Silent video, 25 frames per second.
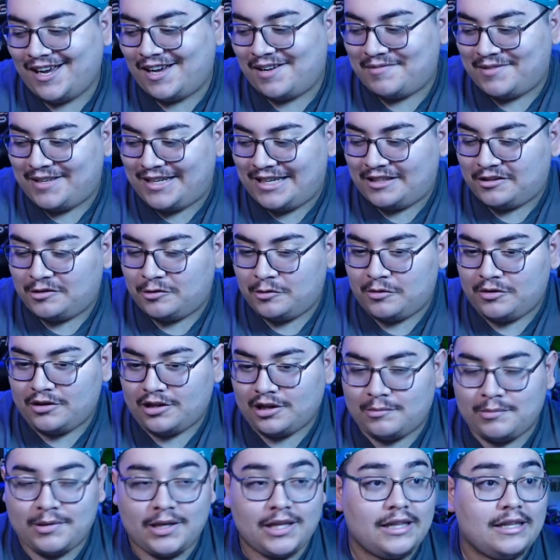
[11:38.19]
I mean, the dude's
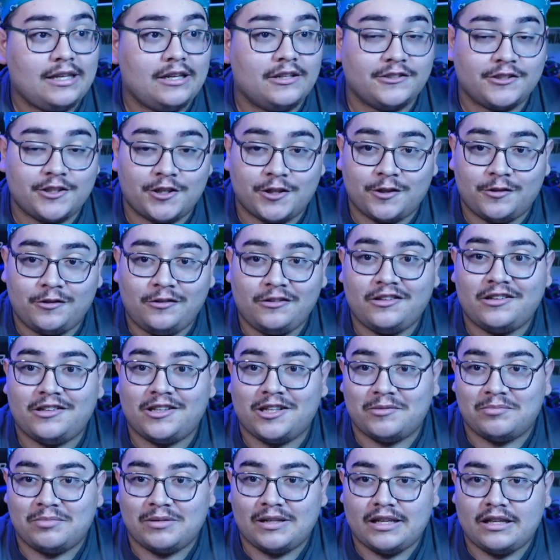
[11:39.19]
gonna be in the Eternals.
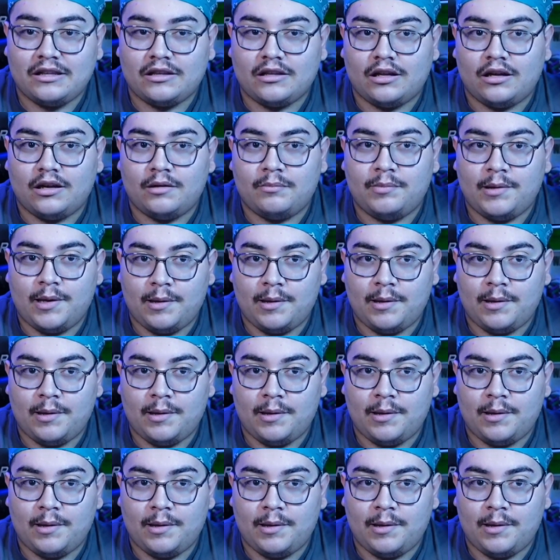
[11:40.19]
He plays uh,